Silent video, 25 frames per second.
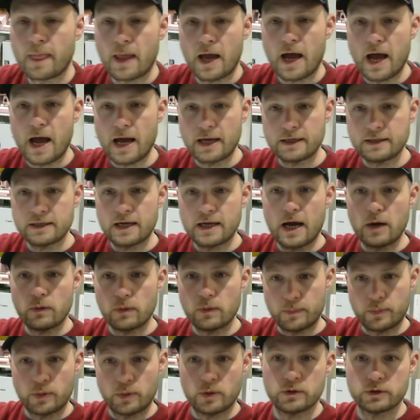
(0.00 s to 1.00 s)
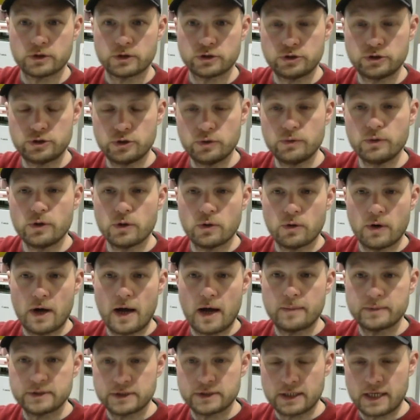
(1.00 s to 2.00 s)
add our products to your
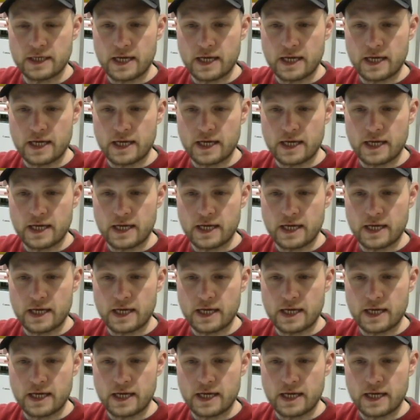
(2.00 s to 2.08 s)
Amazon